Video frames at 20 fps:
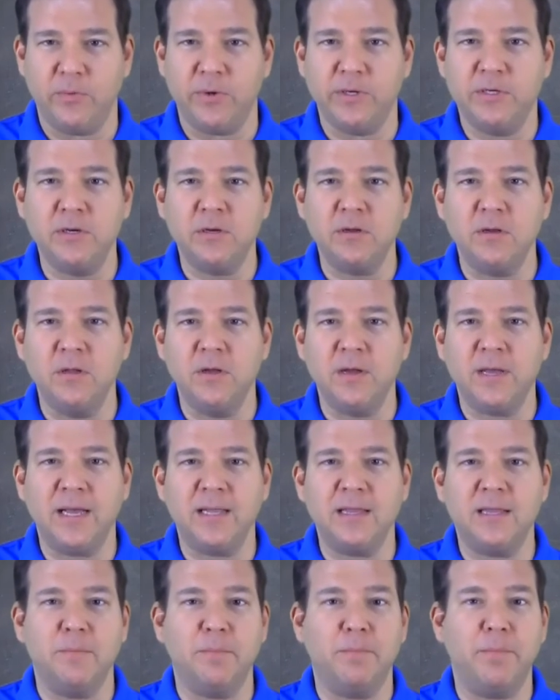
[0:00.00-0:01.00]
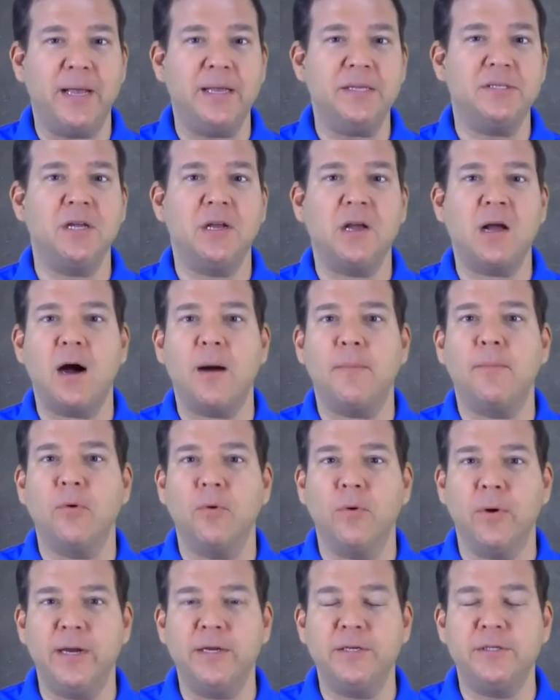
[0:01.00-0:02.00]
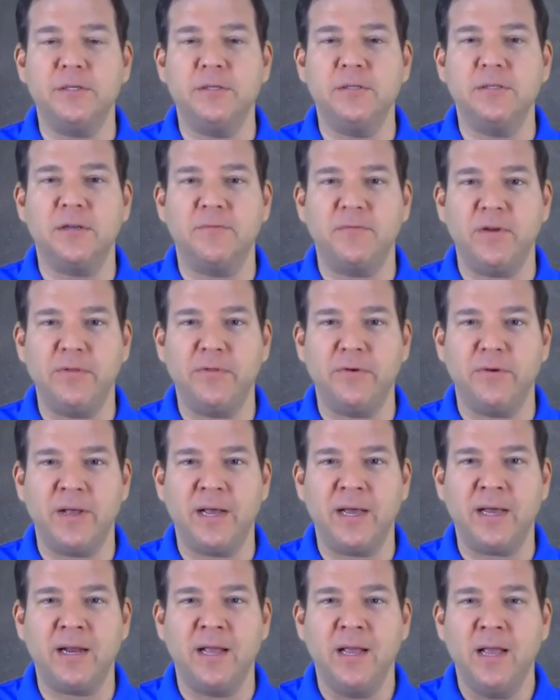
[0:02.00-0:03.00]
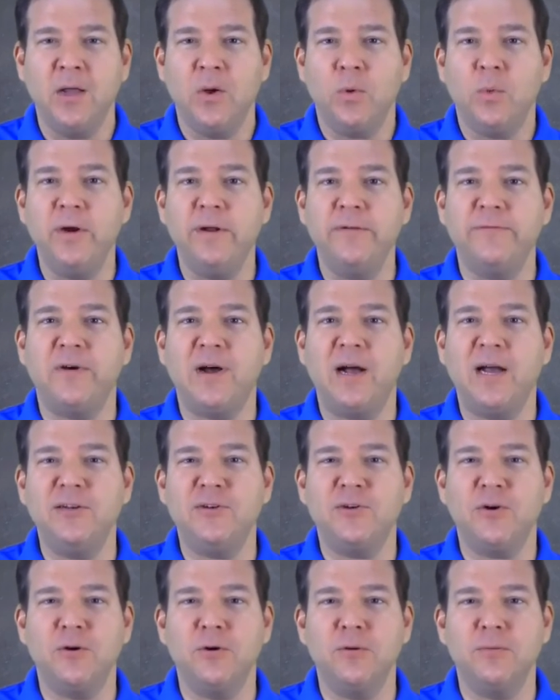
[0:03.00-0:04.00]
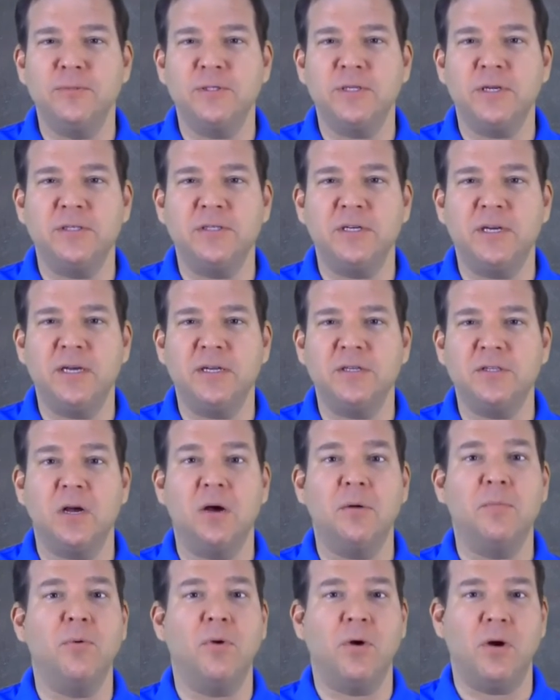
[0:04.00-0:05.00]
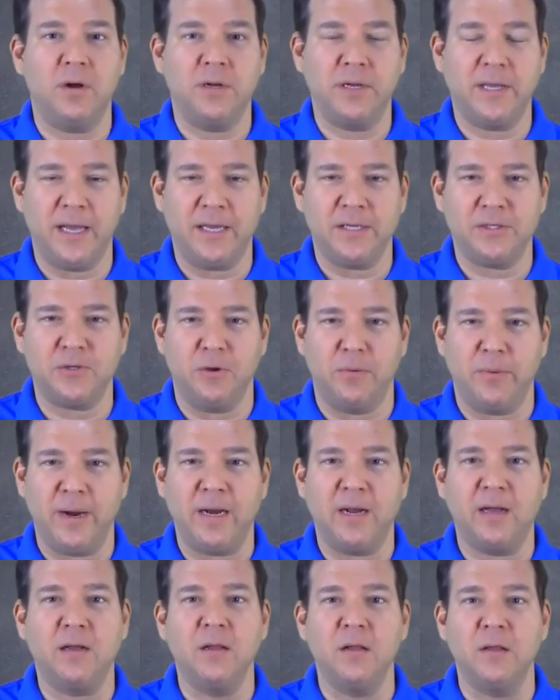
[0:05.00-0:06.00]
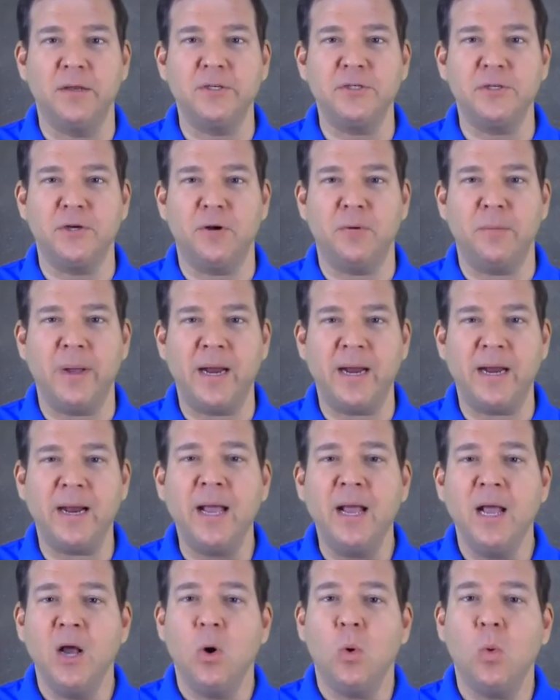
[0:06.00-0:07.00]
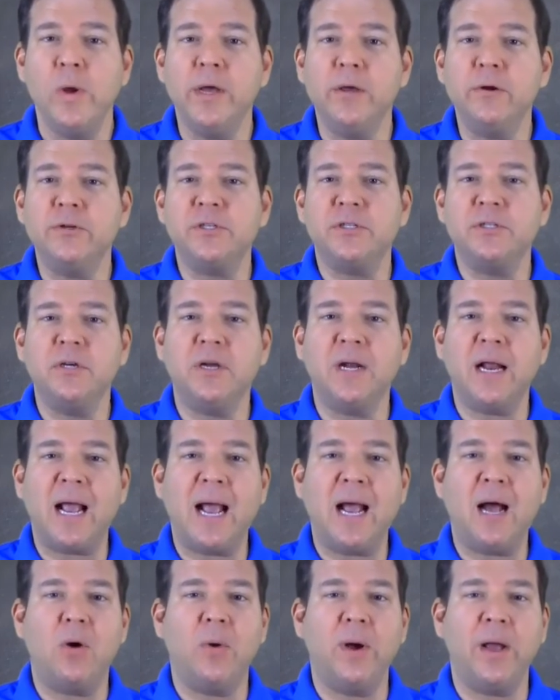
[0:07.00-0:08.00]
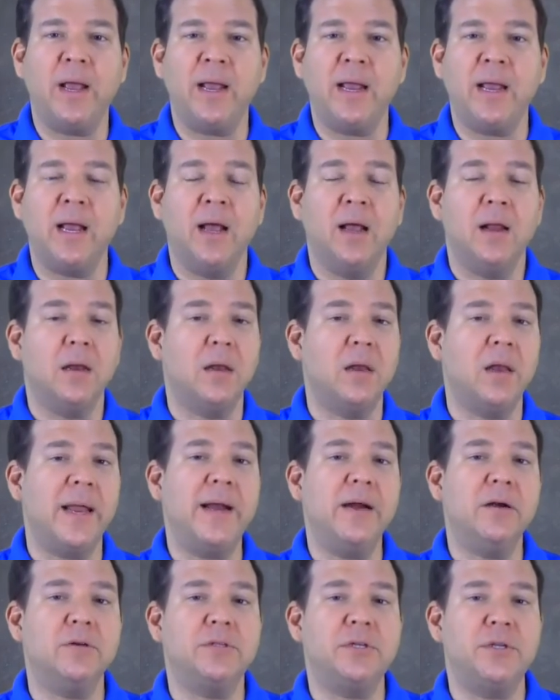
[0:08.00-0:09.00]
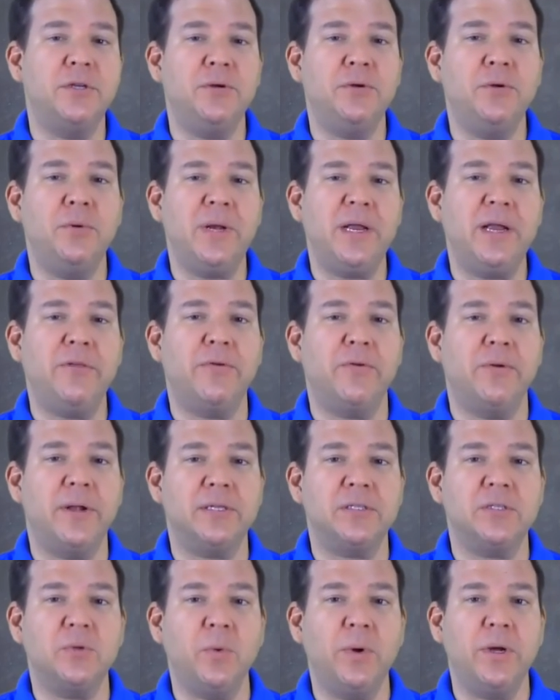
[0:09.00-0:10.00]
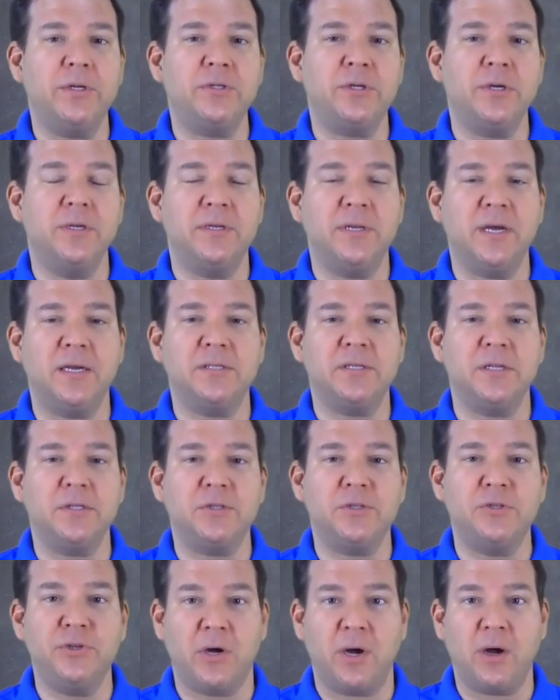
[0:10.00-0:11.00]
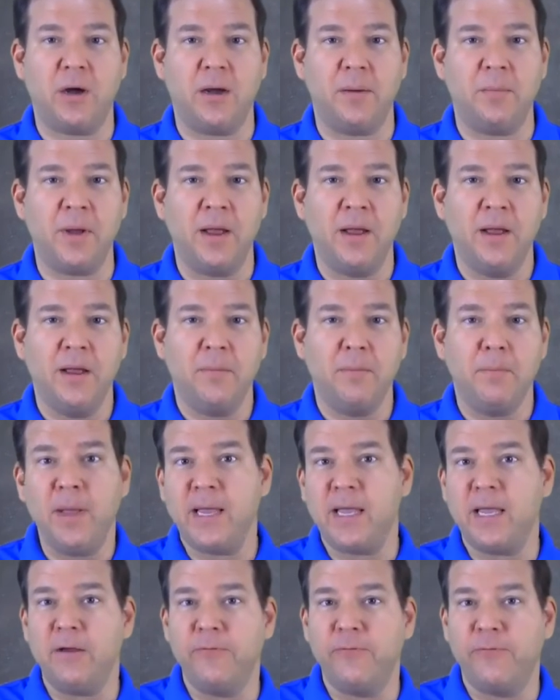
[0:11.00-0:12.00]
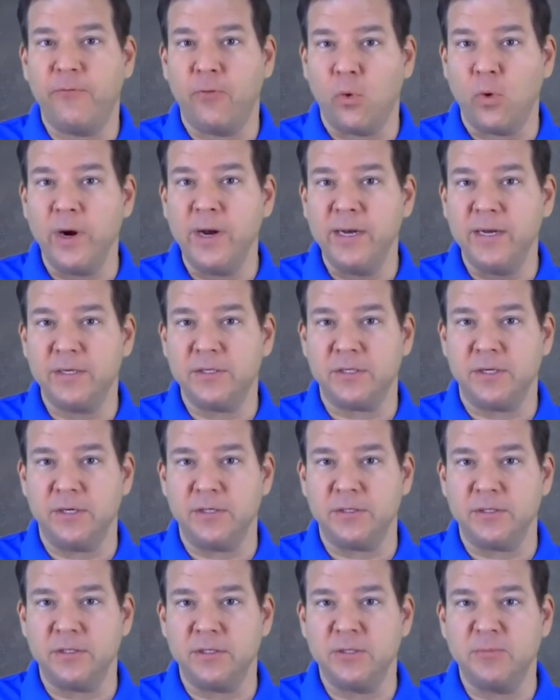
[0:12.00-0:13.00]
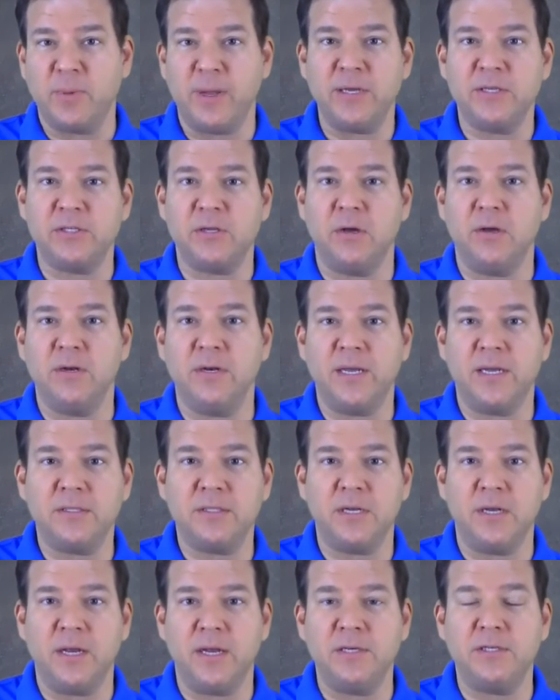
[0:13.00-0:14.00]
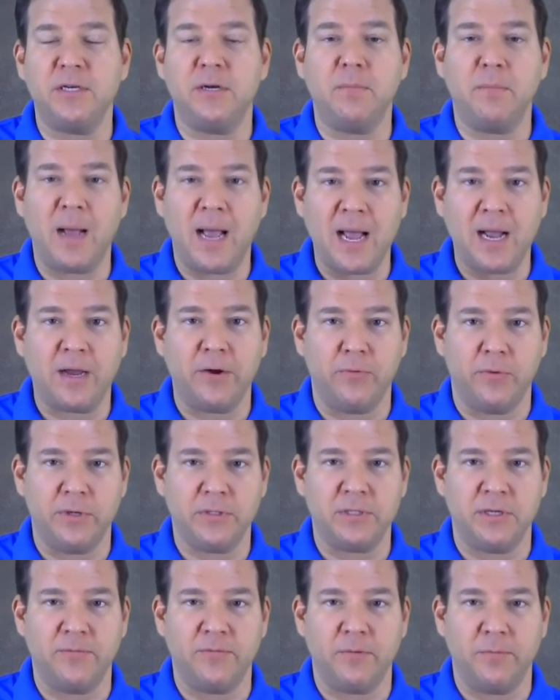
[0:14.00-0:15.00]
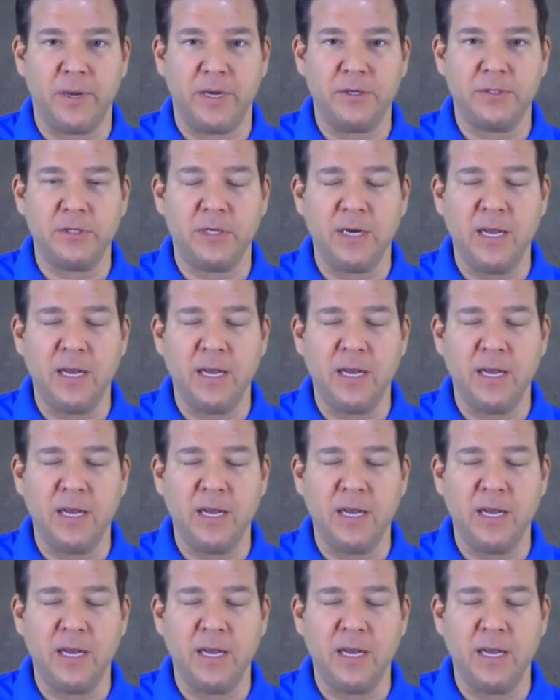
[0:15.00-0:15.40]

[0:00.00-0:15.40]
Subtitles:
We took a look at the basic operations of Ethernet. We defined terms such as a broadcast domain, a collision domain. We understood how a layer 2 Ethernet switch does its job, making forwarding decisions based on destination MAC address information.